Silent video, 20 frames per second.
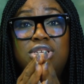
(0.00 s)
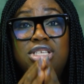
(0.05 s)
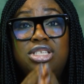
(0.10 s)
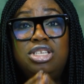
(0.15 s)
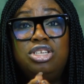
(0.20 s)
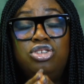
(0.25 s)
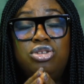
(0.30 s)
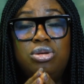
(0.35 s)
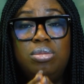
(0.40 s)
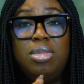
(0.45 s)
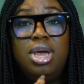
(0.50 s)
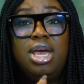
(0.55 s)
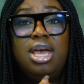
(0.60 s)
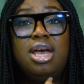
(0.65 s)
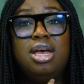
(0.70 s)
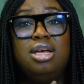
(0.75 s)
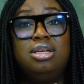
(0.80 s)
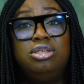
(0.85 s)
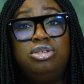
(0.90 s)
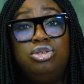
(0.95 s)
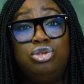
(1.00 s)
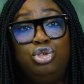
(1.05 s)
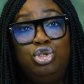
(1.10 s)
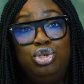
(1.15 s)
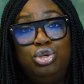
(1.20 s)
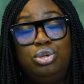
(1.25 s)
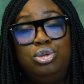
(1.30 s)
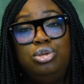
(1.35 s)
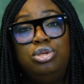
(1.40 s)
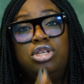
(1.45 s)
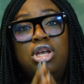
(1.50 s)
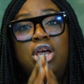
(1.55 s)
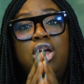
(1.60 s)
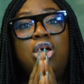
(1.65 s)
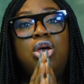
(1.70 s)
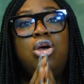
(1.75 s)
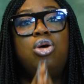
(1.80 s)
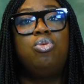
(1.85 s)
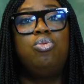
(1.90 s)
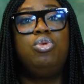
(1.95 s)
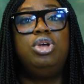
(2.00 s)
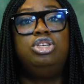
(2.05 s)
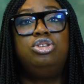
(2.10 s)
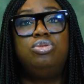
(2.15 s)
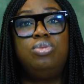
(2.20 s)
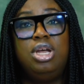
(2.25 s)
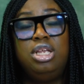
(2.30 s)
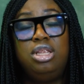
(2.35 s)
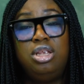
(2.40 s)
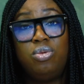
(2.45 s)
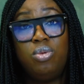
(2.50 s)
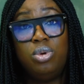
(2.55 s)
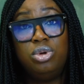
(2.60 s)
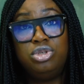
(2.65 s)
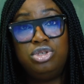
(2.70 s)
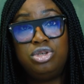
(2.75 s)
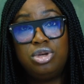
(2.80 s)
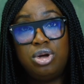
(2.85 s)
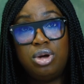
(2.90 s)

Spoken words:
decision makers to choose which way they want to